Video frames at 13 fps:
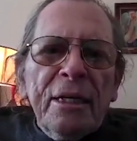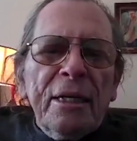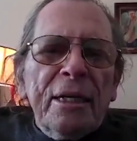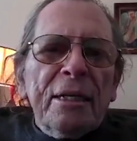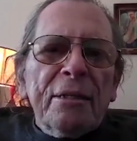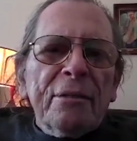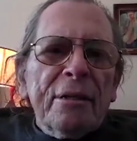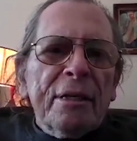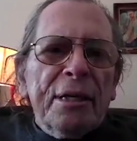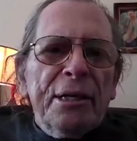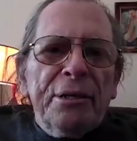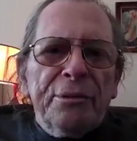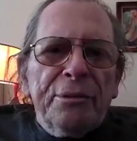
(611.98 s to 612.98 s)
And
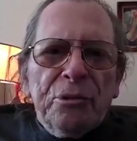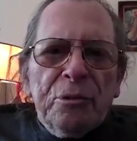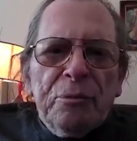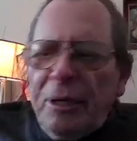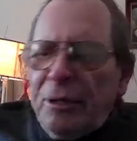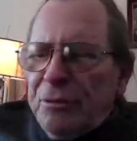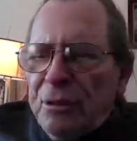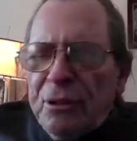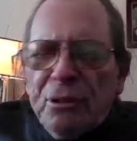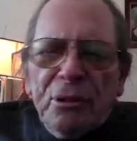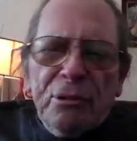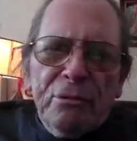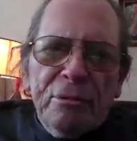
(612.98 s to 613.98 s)
here in New
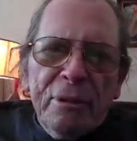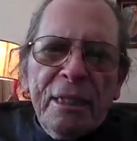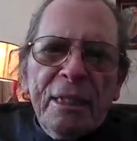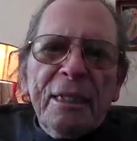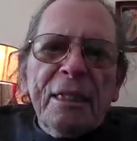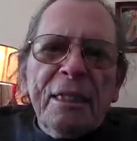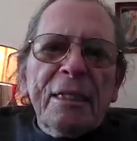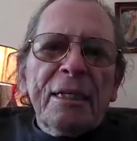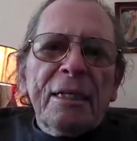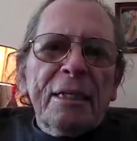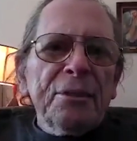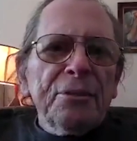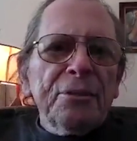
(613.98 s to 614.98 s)
Mexico,
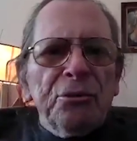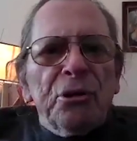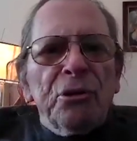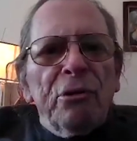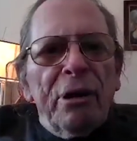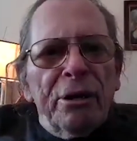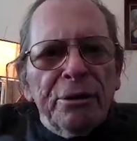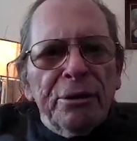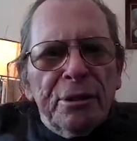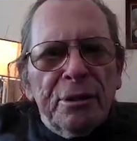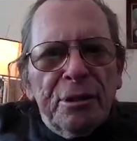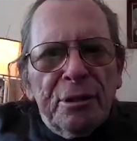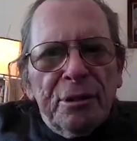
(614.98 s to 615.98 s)
you go out
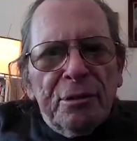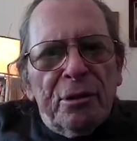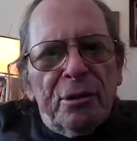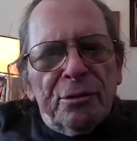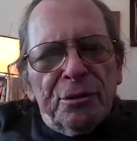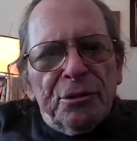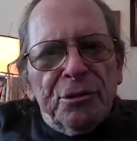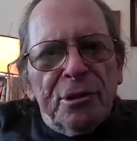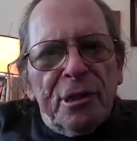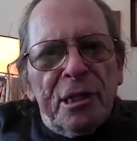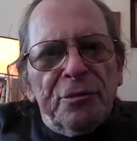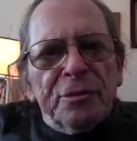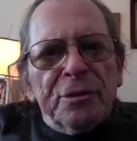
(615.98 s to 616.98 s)
on the
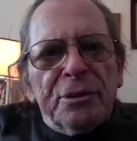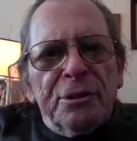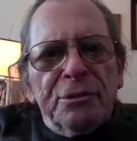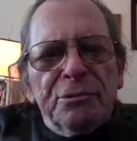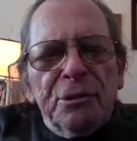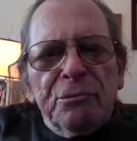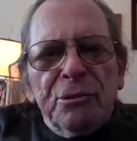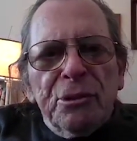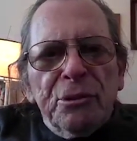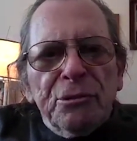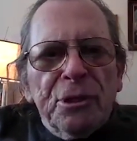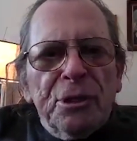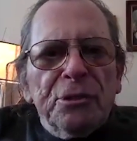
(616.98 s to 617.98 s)
drive on the country
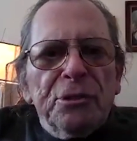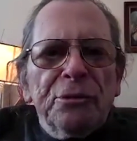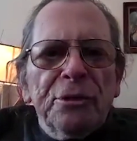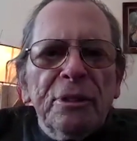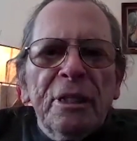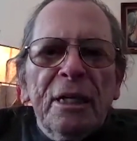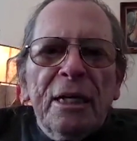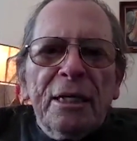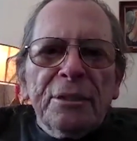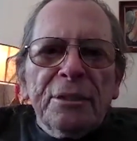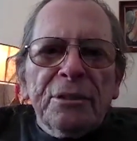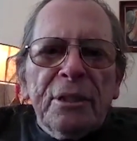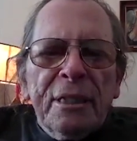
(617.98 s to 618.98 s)
roads, and you
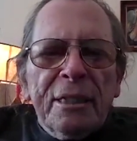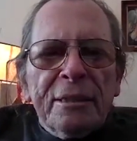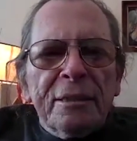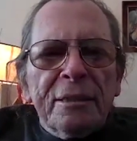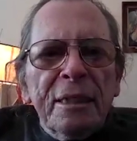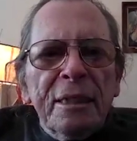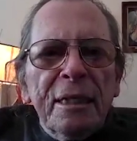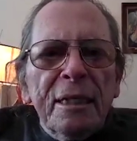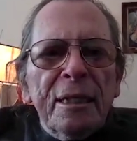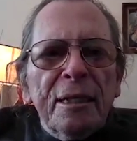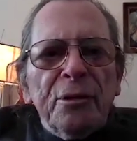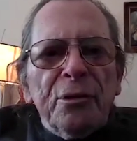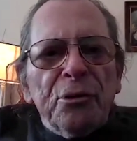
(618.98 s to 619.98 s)
realize that
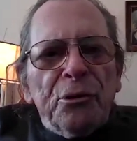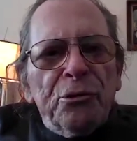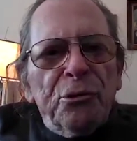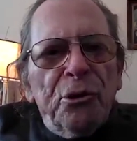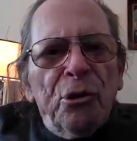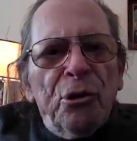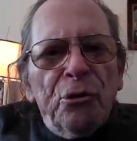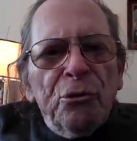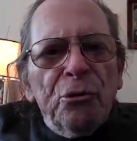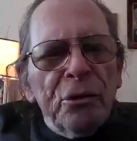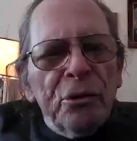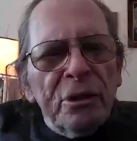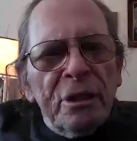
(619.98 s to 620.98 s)
the growth